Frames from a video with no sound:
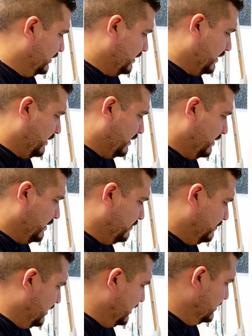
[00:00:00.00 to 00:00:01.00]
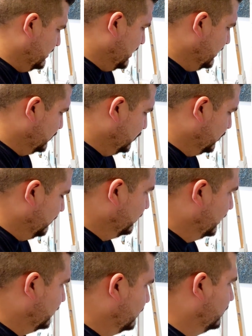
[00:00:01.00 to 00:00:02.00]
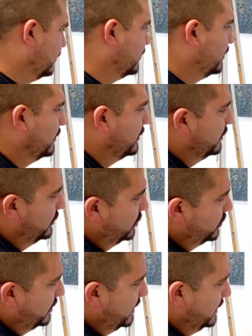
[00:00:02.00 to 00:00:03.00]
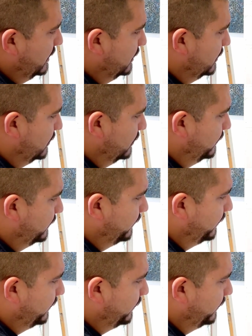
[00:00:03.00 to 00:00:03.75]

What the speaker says: I'm not such a blender, just when I need to.